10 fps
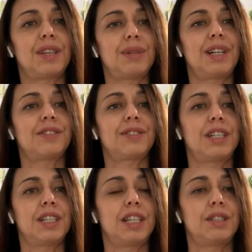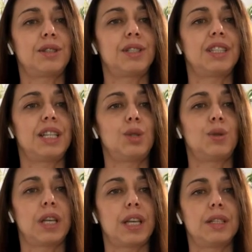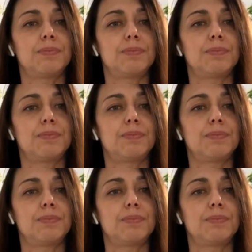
Cyber Accelerator in the UK.